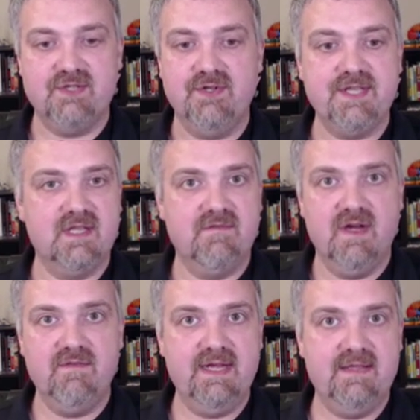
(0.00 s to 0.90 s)
So notice how they're
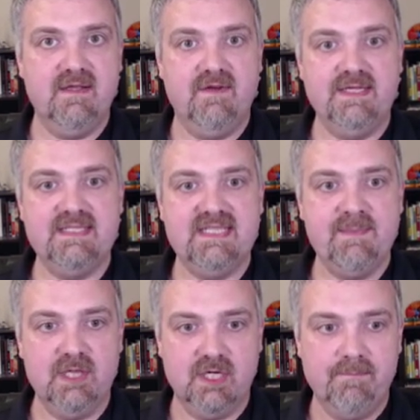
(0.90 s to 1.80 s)
very
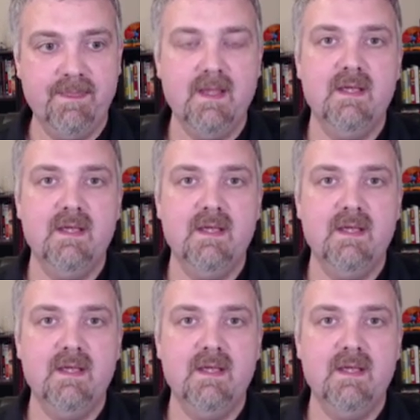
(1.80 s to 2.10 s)
similar.